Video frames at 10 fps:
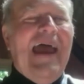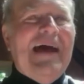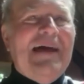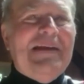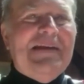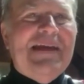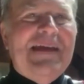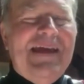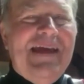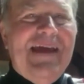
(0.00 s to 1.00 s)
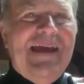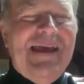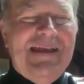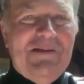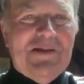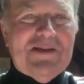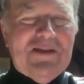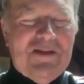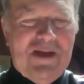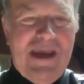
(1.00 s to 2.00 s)
and he
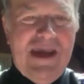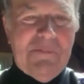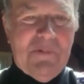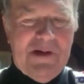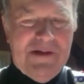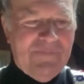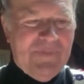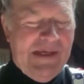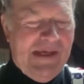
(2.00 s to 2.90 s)
looked at the camera,